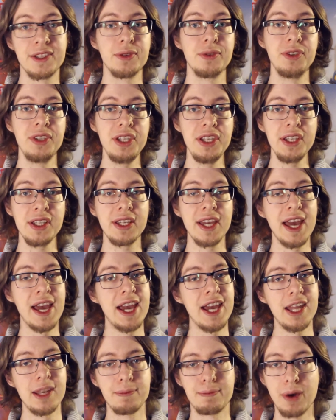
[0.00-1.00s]
unique
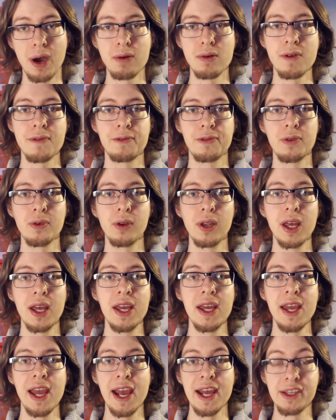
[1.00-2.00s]
and powerful,
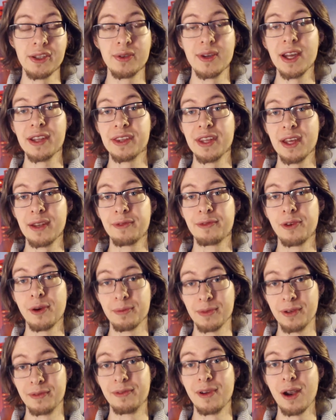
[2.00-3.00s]
and you get that
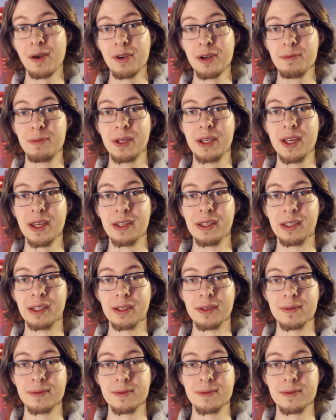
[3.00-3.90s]
from the very beginning.